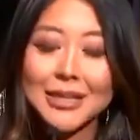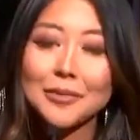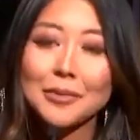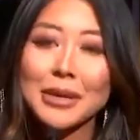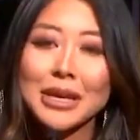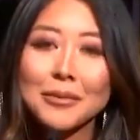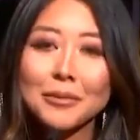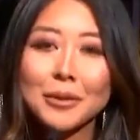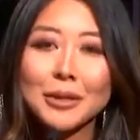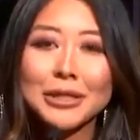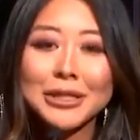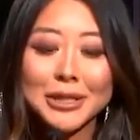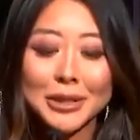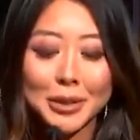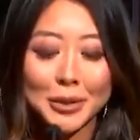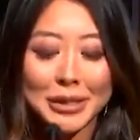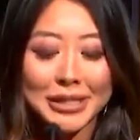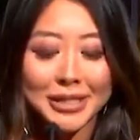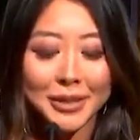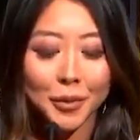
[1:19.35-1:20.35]
is the
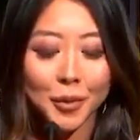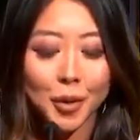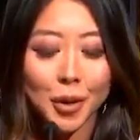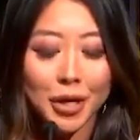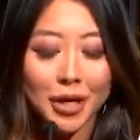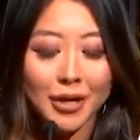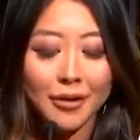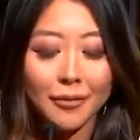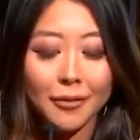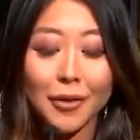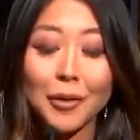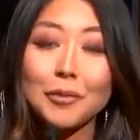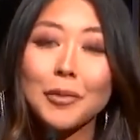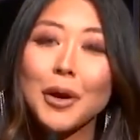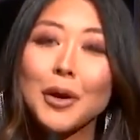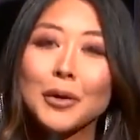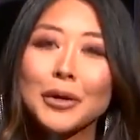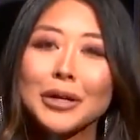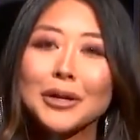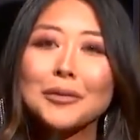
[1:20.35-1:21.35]
People's Choice Award
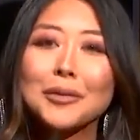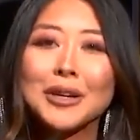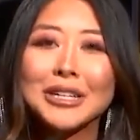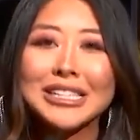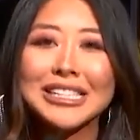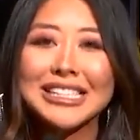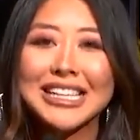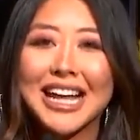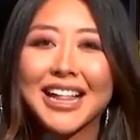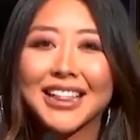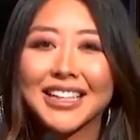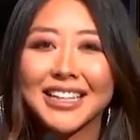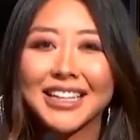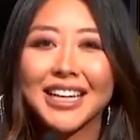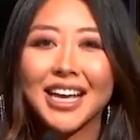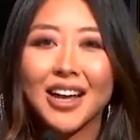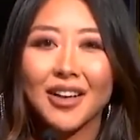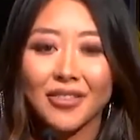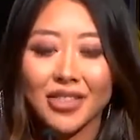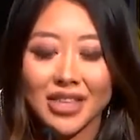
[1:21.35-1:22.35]
for Poker
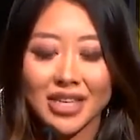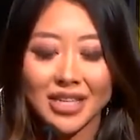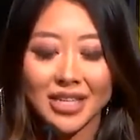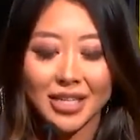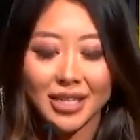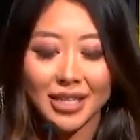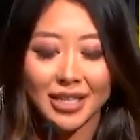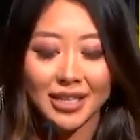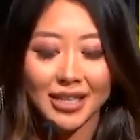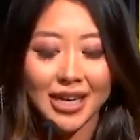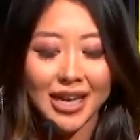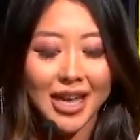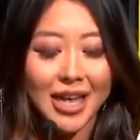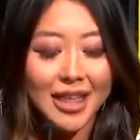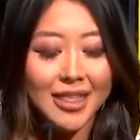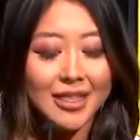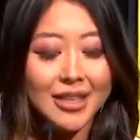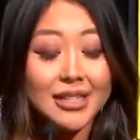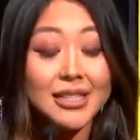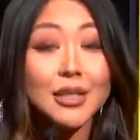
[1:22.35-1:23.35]
Personality of the Year.
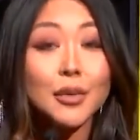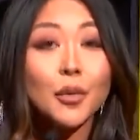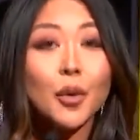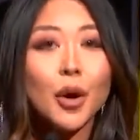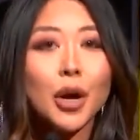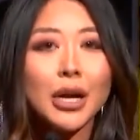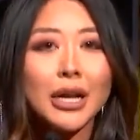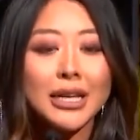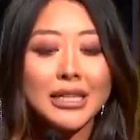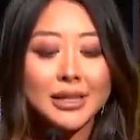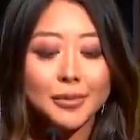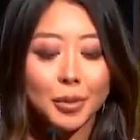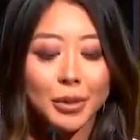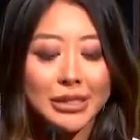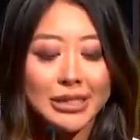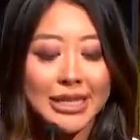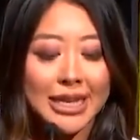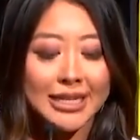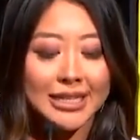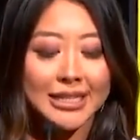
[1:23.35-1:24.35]
This award
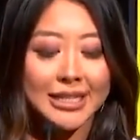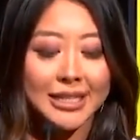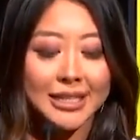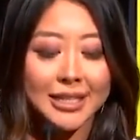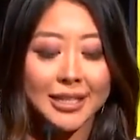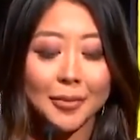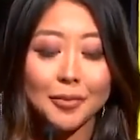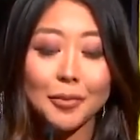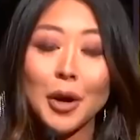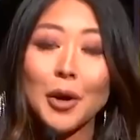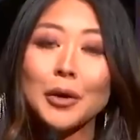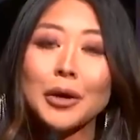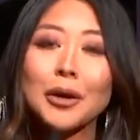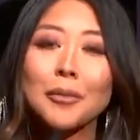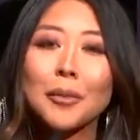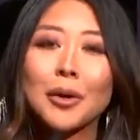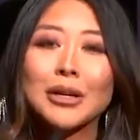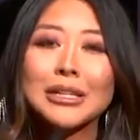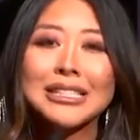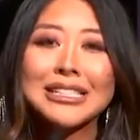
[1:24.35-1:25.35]
is presented to the
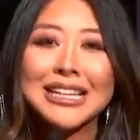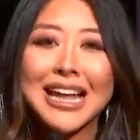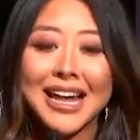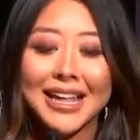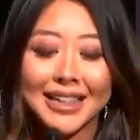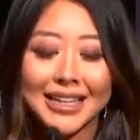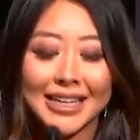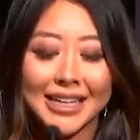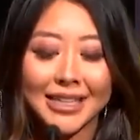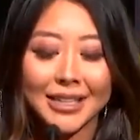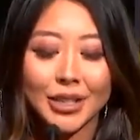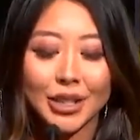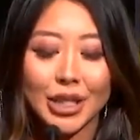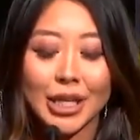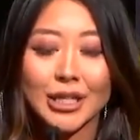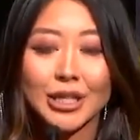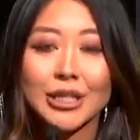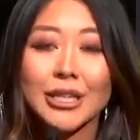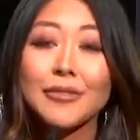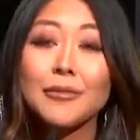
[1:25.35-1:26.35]
poker personality
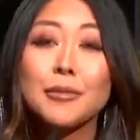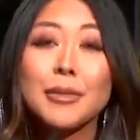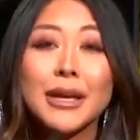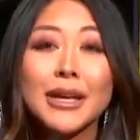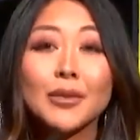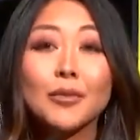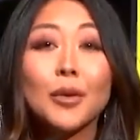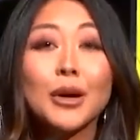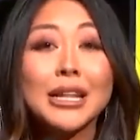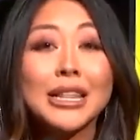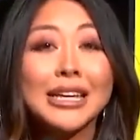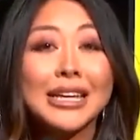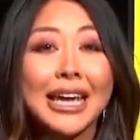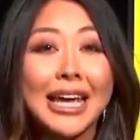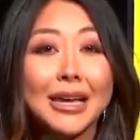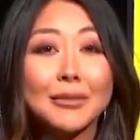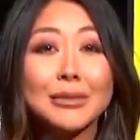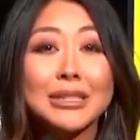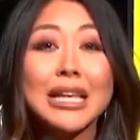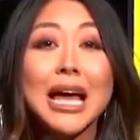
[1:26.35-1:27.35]
judged to have been one of
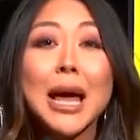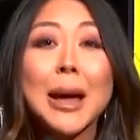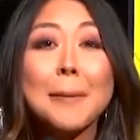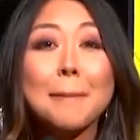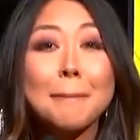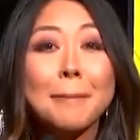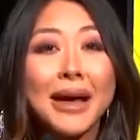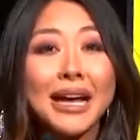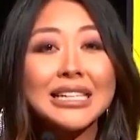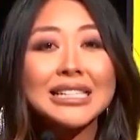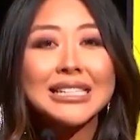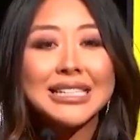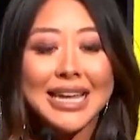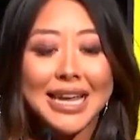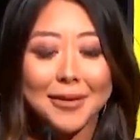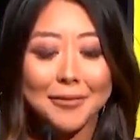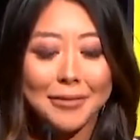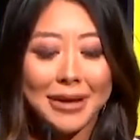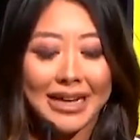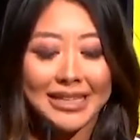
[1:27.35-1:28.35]
the game's
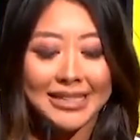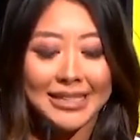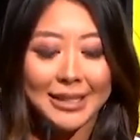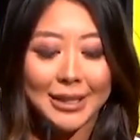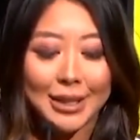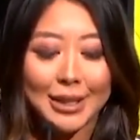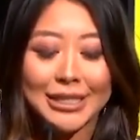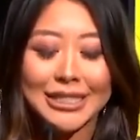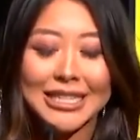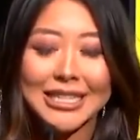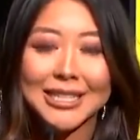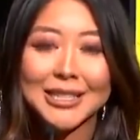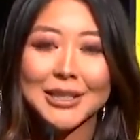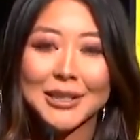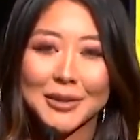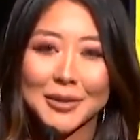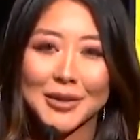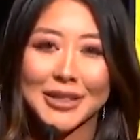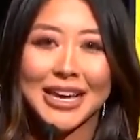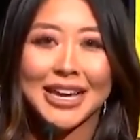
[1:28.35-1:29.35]
best ambassadors
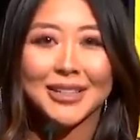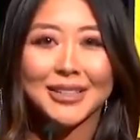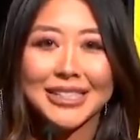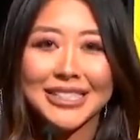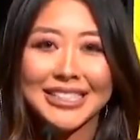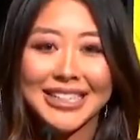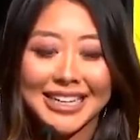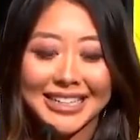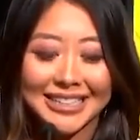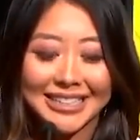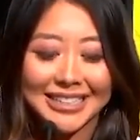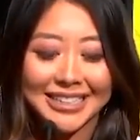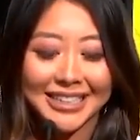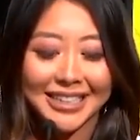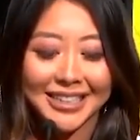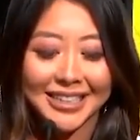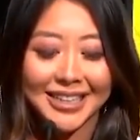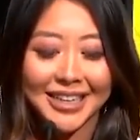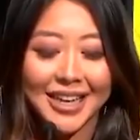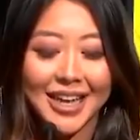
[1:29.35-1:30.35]
in
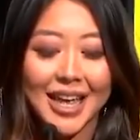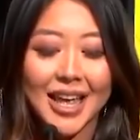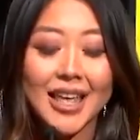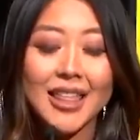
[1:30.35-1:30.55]
2019.